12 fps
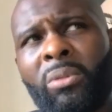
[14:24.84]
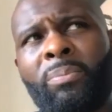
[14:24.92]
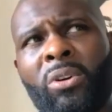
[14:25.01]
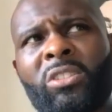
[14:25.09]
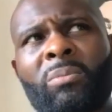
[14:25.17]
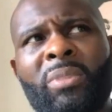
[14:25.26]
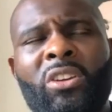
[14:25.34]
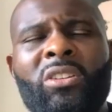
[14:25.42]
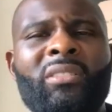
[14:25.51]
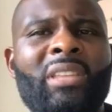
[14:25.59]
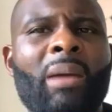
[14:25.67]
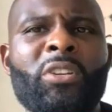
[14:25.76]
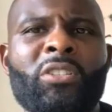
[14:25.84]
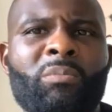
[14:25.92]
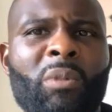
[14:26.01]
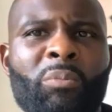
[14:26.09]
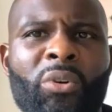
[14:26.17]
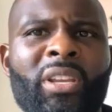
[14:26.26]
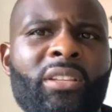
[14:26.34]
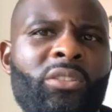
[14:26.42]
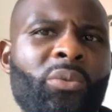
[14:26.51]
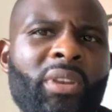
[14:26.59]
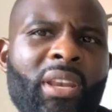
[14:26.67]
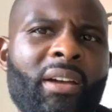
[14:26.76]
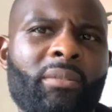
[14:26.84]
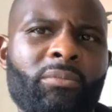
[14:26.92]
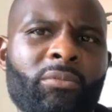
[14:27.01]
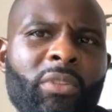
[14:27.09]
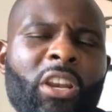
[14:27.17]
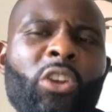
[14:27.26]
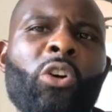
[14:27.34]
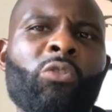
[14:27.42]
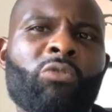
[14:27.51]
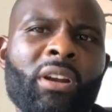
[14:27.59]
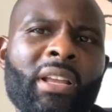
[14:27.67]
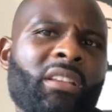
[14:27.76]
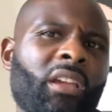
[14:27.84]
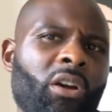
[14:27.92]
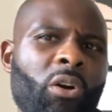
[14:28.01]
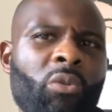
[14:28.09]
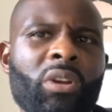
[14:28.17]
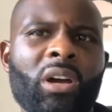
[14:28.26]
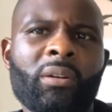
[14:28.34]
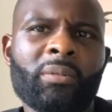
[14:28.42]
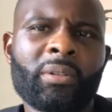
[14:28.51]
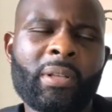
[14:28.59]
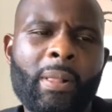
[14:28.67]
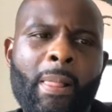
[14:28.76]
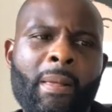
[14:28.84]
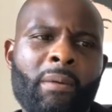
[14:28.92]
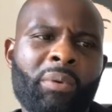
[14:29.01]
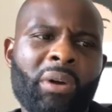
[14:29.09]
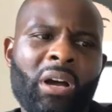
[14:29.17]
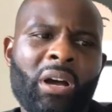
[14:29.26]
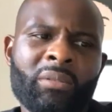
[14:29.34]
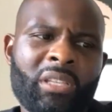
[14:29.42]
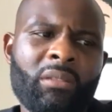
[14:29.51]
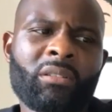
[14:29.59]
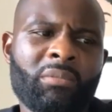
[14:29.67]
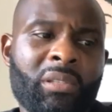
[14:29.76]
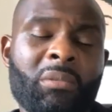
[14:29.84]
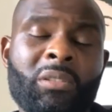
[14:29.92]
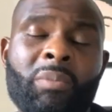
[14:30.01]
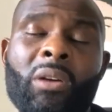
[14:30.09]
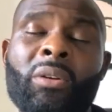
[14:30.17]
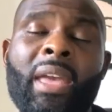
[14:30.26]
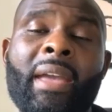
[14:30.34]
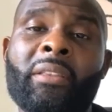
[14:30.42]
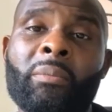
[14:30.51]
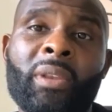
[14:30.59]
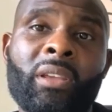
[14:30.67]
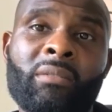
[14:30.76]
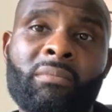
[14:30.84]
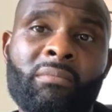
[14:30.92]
possibly could have damaged my body doing that in the long run as I get older. But it seems to be okay at the minute.